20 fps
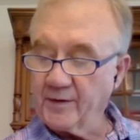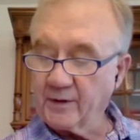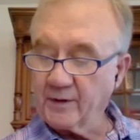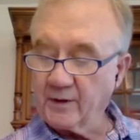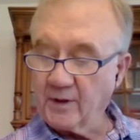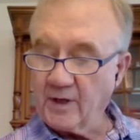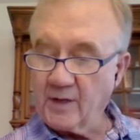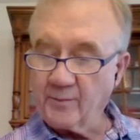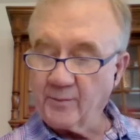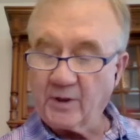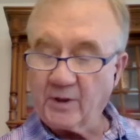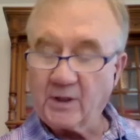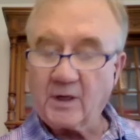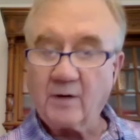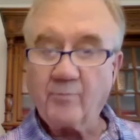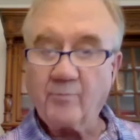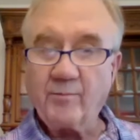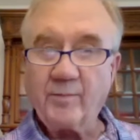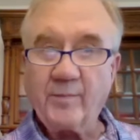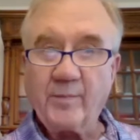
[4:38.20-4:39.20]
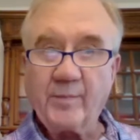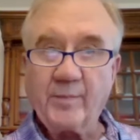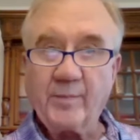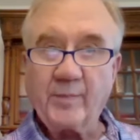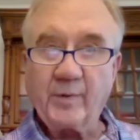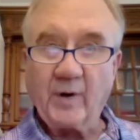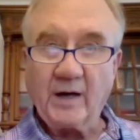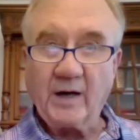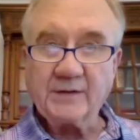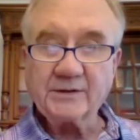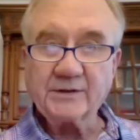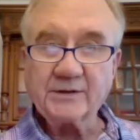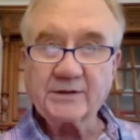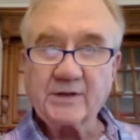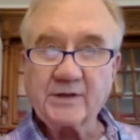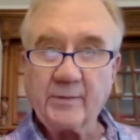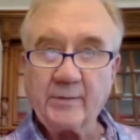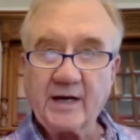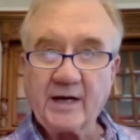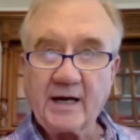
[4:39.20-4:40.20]
lumber prices
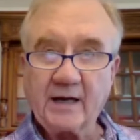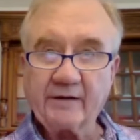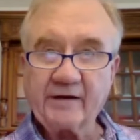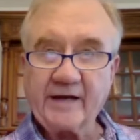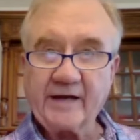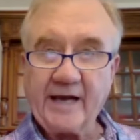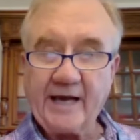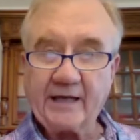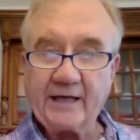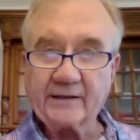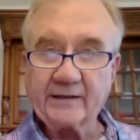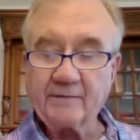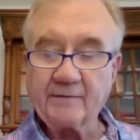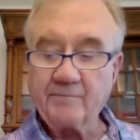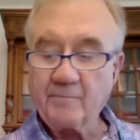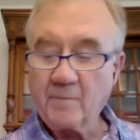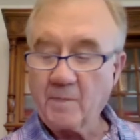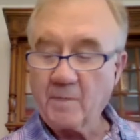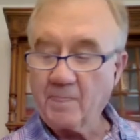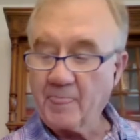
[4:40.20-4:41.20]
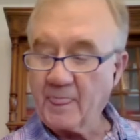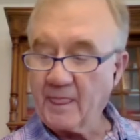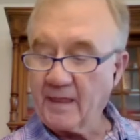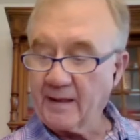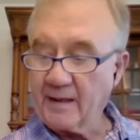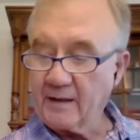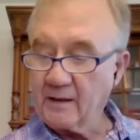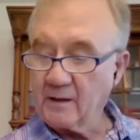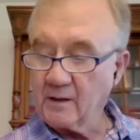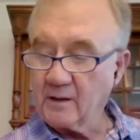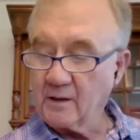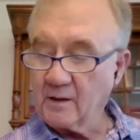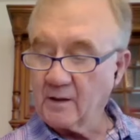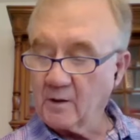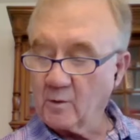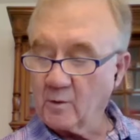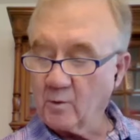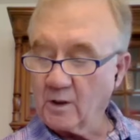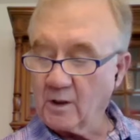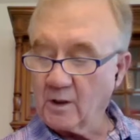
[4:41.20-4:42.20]
coming out of Canada
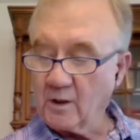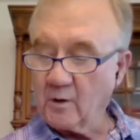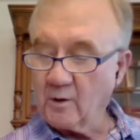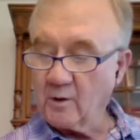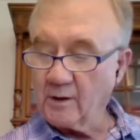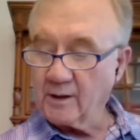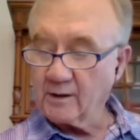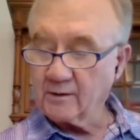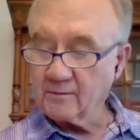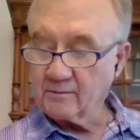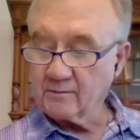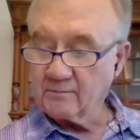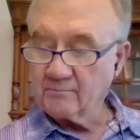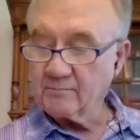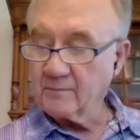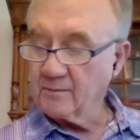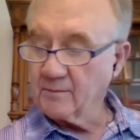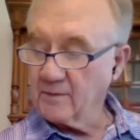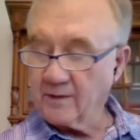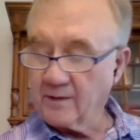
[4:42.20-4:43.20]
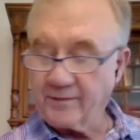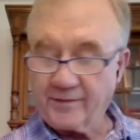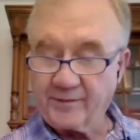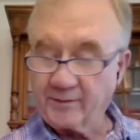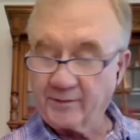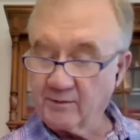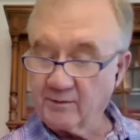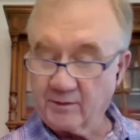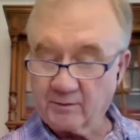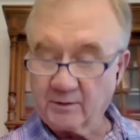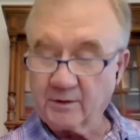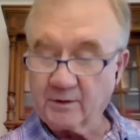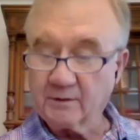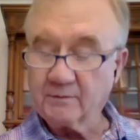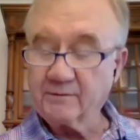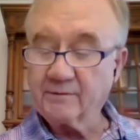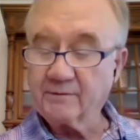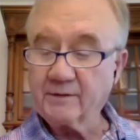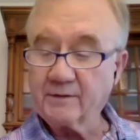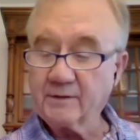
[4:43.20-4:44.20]
were going through the
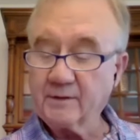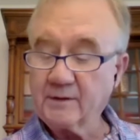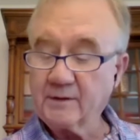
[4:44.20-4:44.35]
roof,